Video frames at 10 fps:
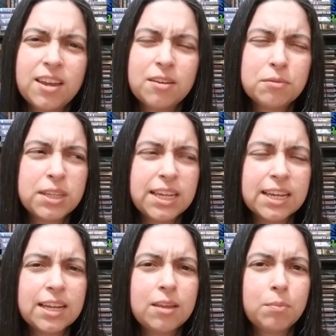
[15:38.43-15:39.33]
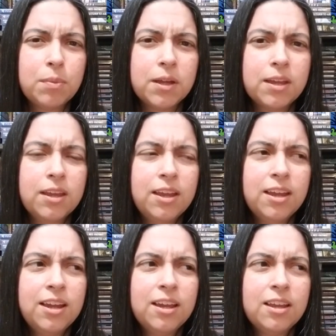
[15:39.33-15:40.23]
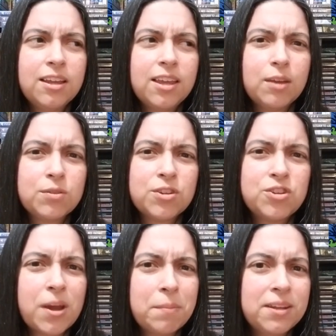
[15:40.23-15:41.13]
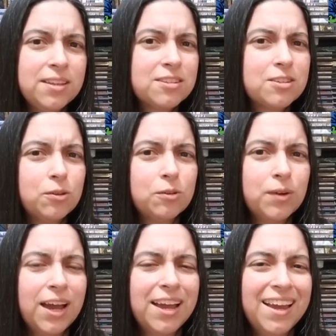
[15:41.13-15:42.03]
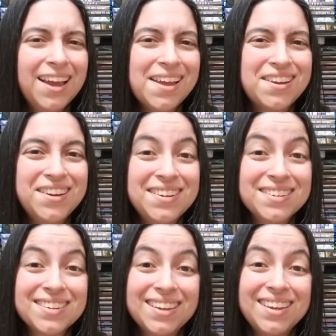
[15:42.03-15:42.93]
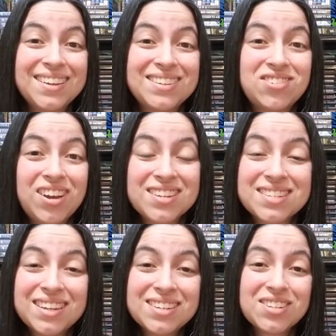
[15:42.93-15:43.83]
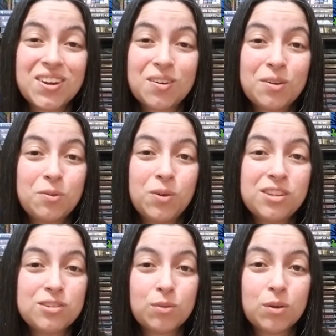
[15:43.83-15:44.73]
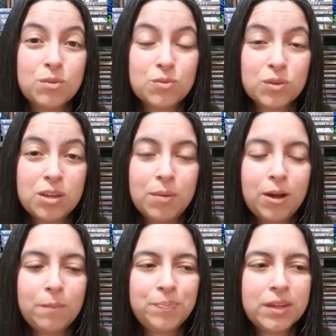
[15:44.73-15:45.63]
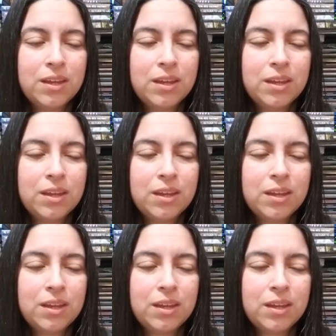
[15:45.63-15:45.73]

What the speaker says: I didn't really get it, but it was in Japanese, so couldn't like translate, so I don't know what the story was really about.